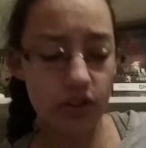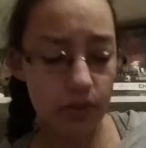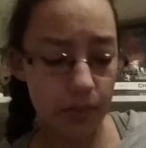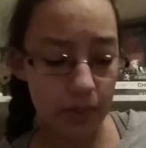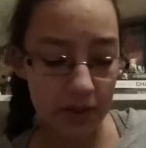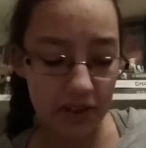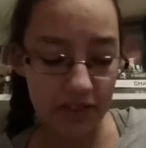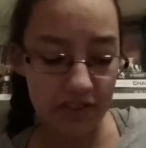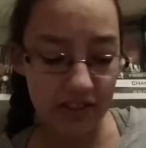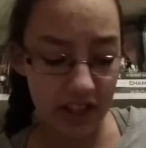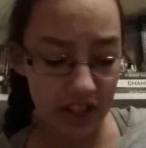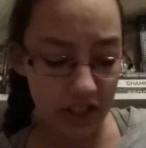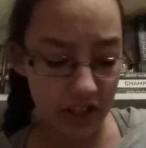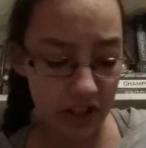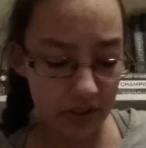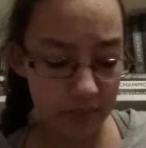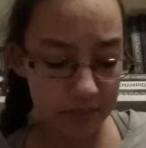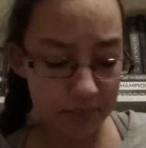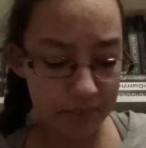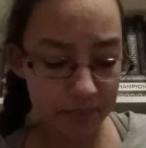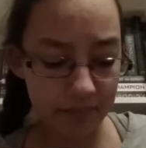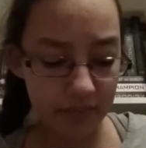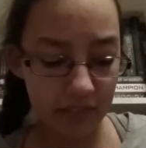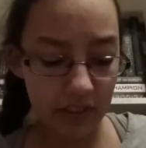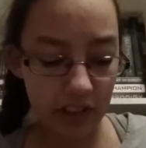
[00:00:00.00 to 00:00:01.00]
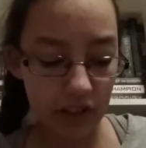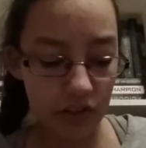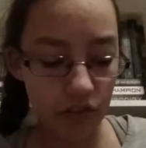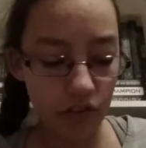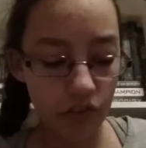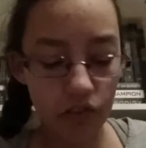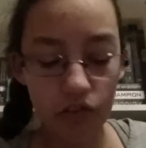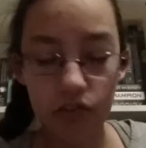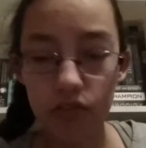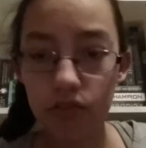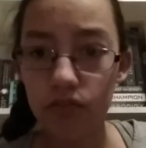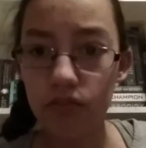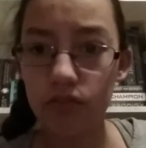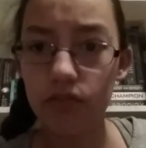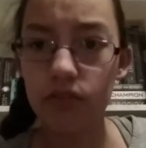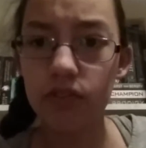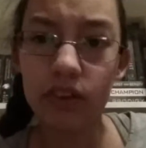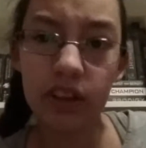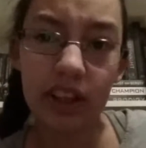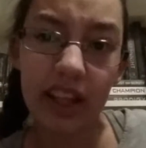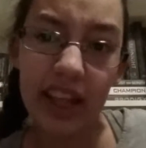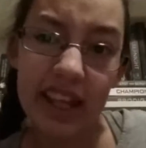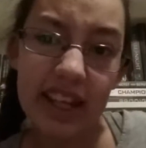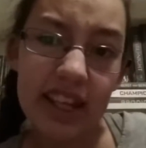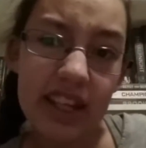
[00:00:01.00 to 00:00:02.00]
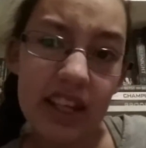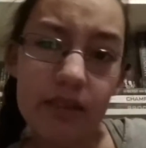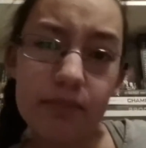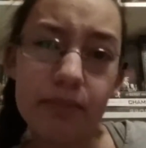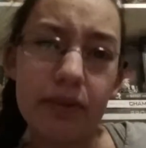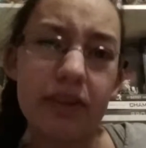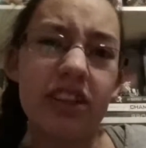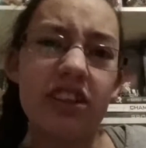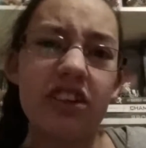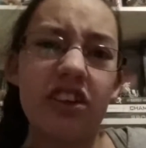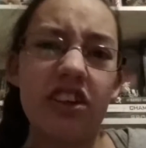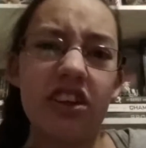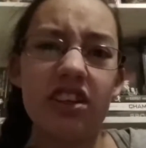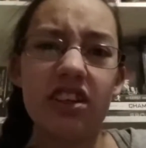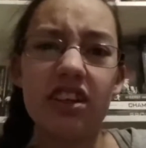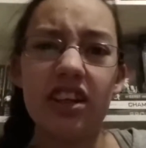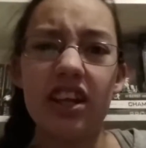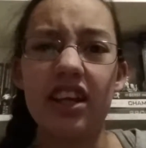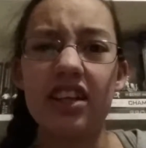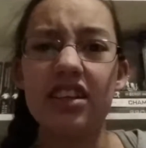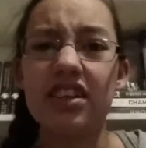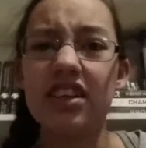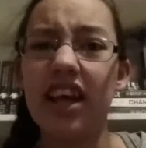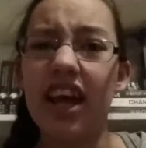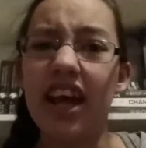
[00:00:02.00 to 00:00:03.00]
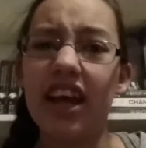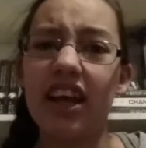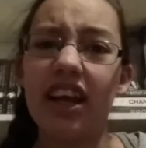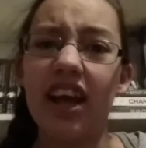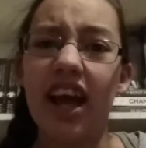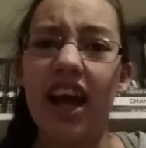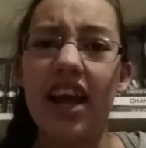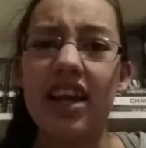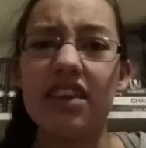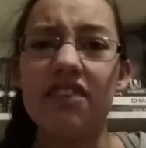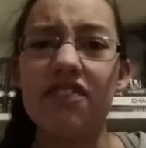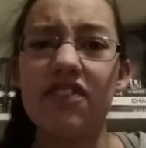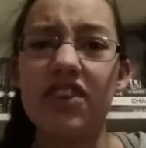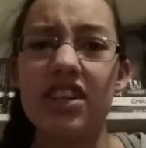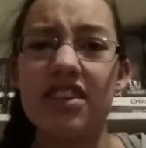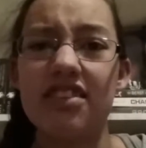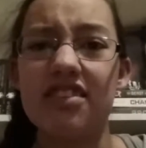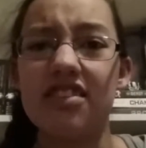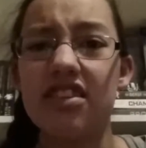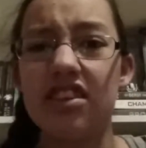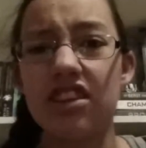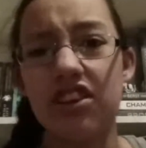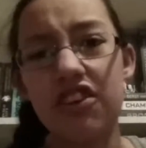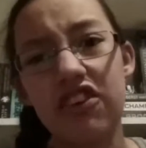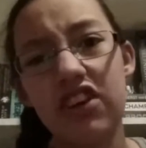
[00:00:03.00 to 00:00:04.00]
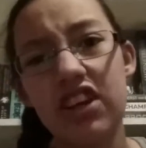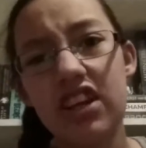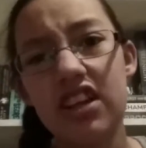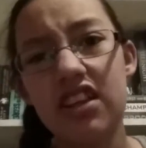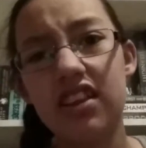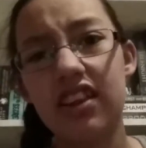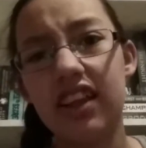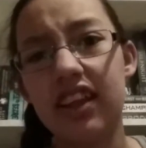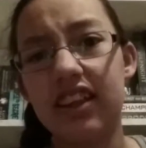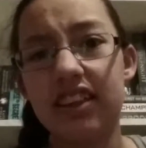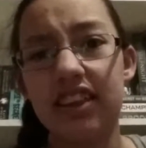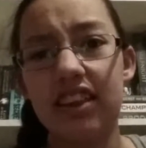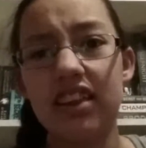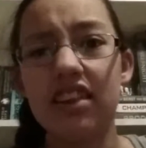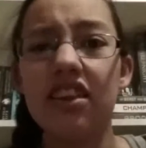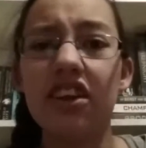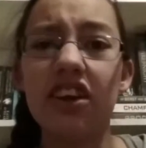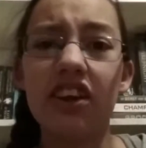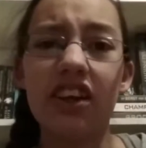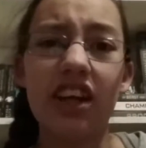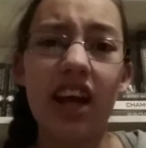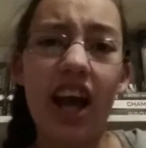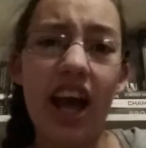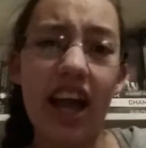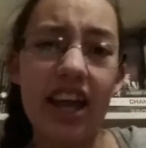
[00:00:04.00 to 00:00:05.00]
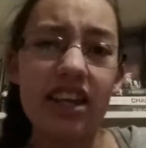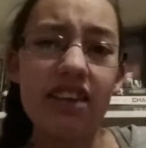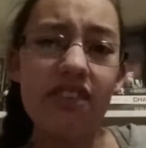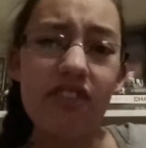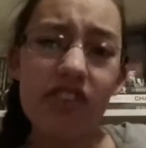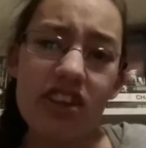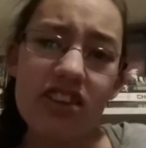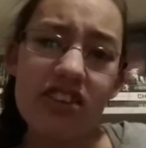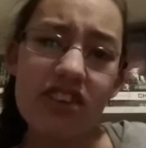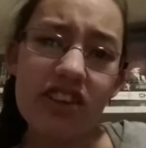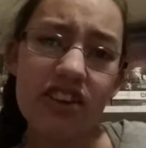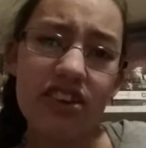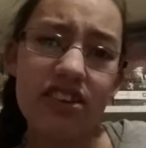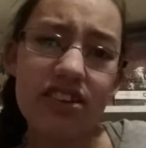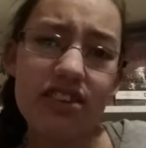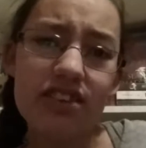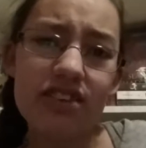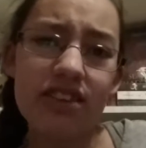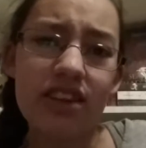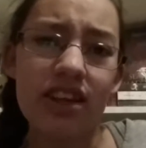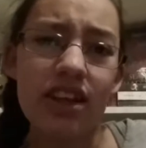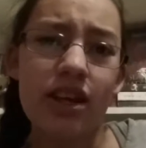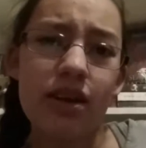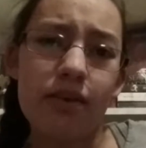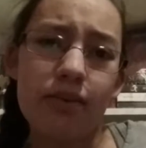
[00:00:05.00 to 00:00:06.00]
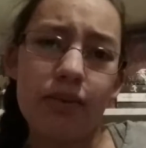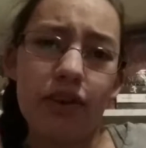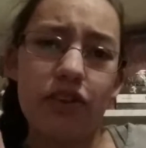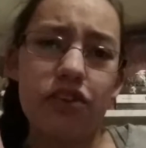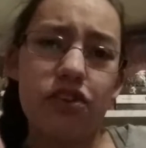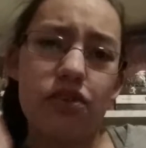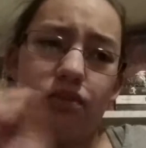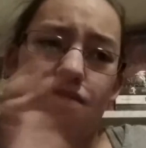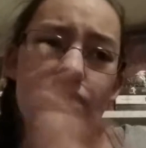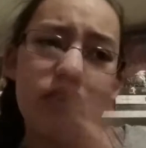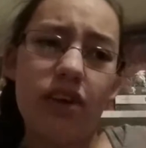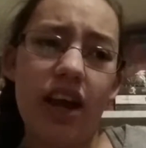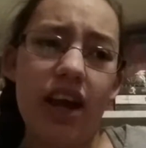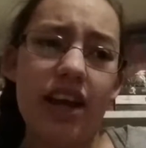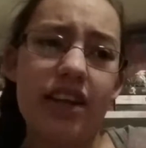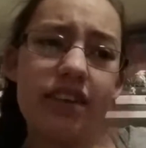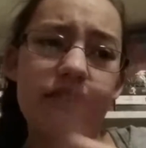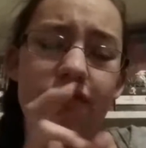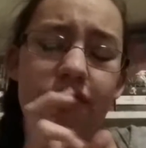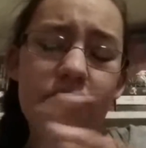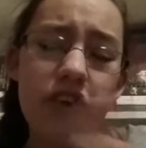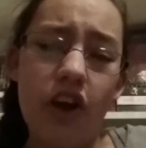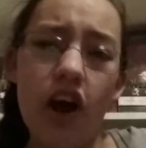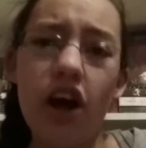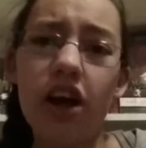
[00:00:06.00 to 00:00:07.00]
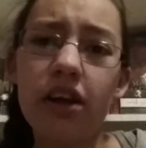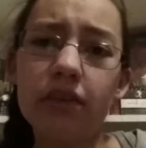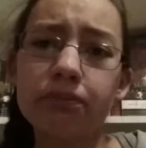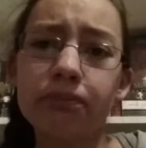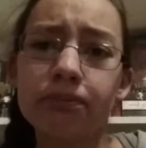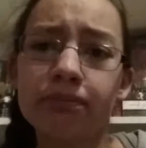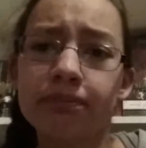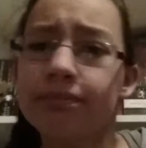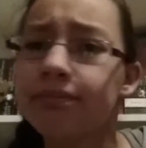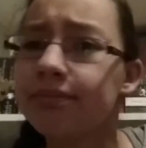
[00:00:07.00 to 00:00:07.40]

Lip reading: two books that are related, but they're not kind of in a series. Like, they're kind of in a series, but also kind of not.